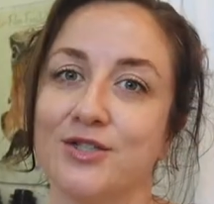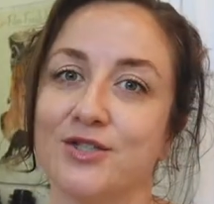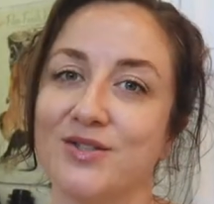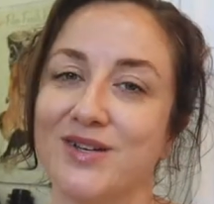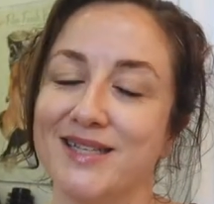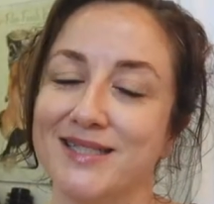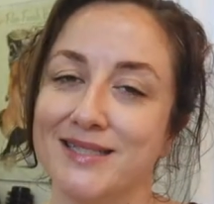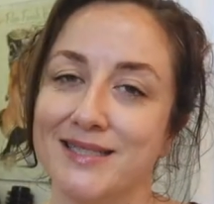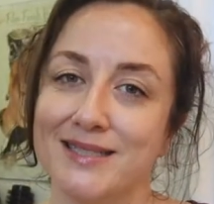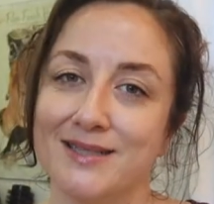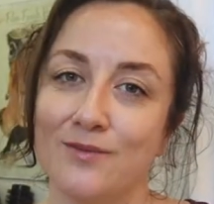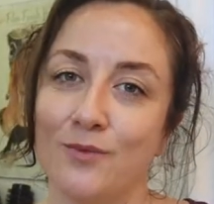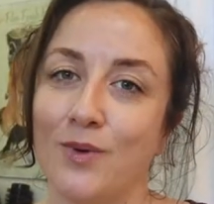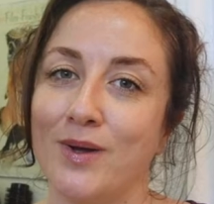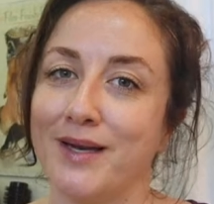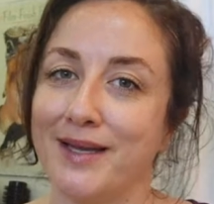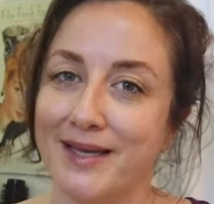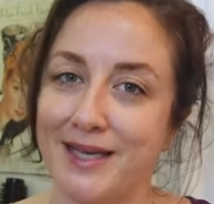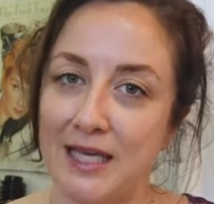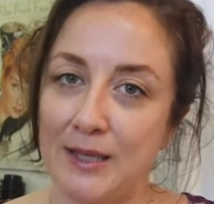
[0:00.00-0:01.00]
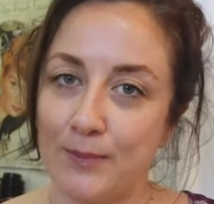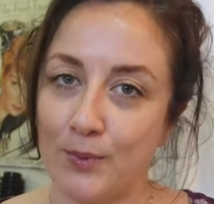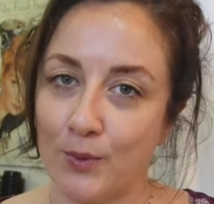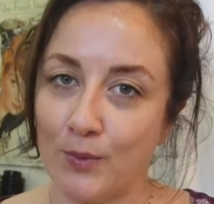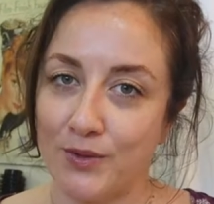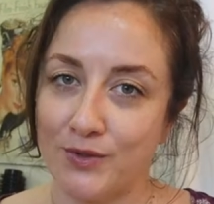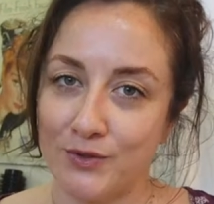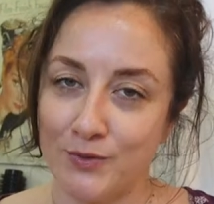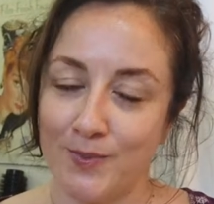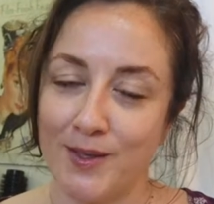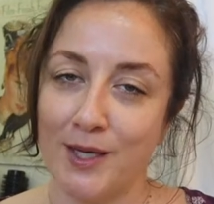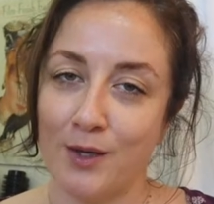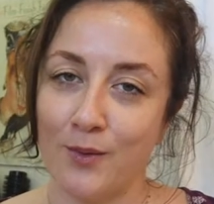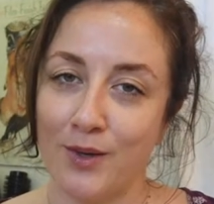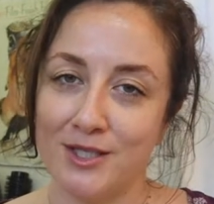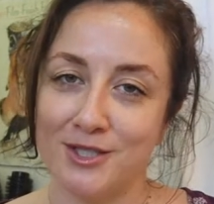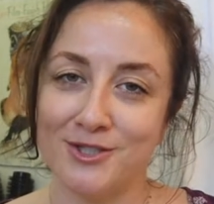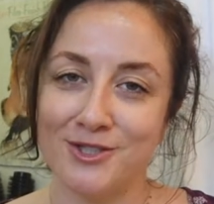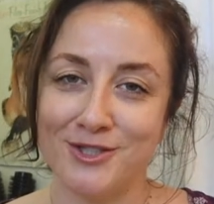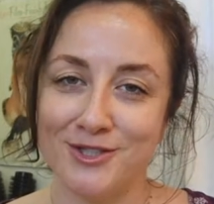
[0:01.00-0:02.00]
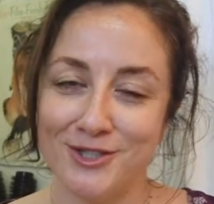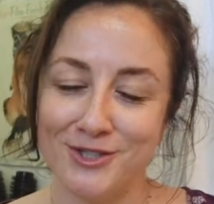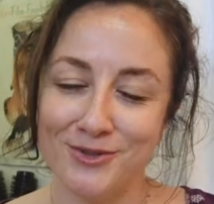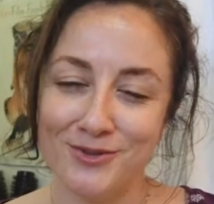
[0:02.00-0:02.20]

so I didn't want to keep her with too many questions.